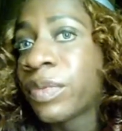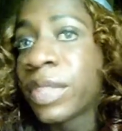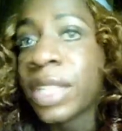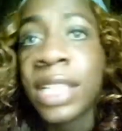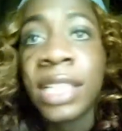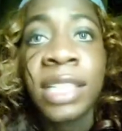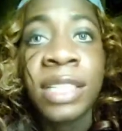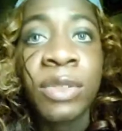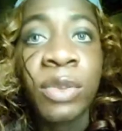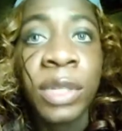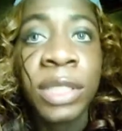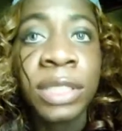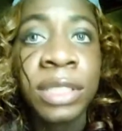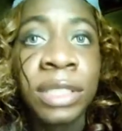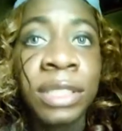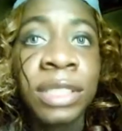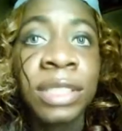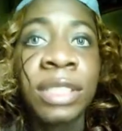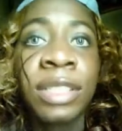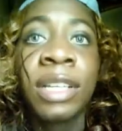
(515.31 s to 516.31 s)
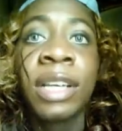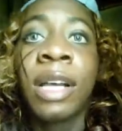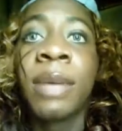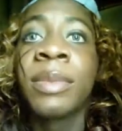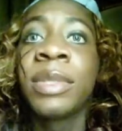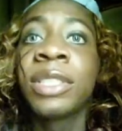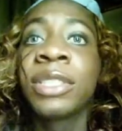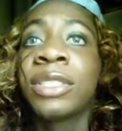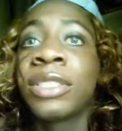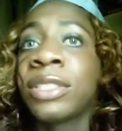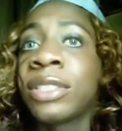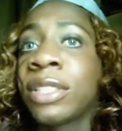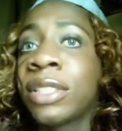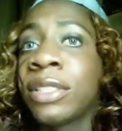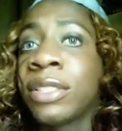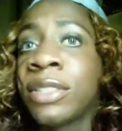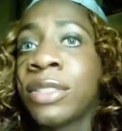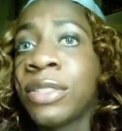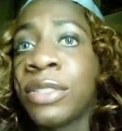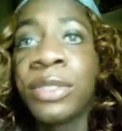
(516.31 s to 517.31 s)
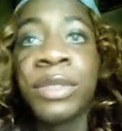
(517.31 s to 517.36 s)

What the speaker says: Any questions, comments, concerns,